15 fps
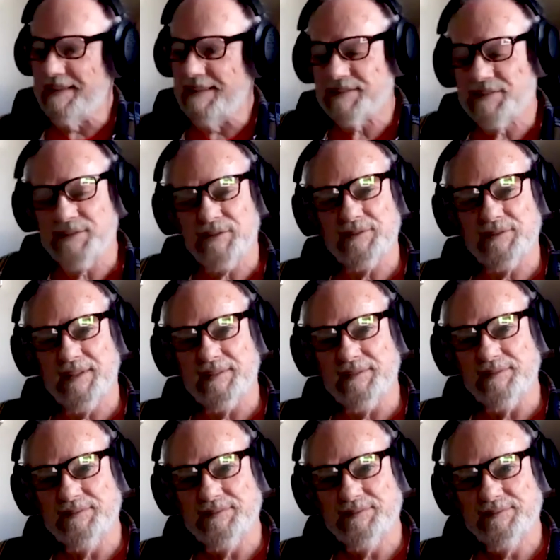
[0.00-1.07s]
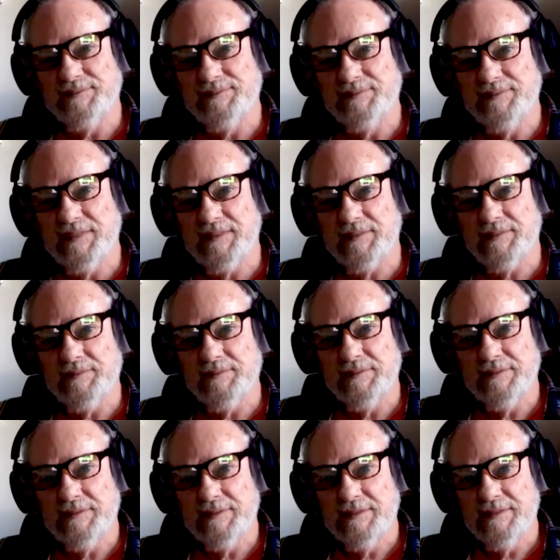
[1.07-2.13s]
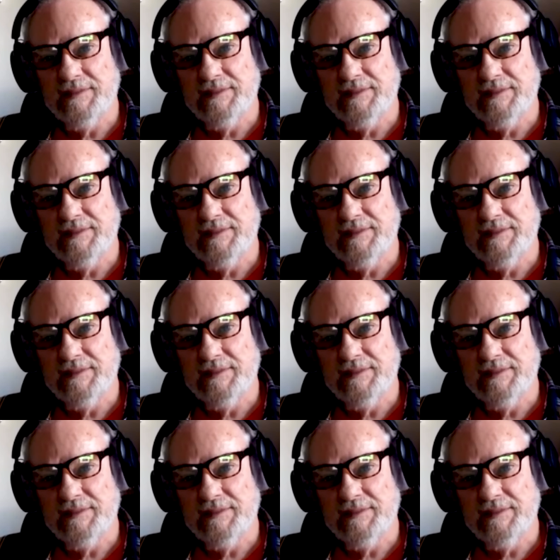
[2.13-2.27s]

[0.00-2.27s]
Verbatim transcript: that's cool. Yeah. Yeah. yeah. she's a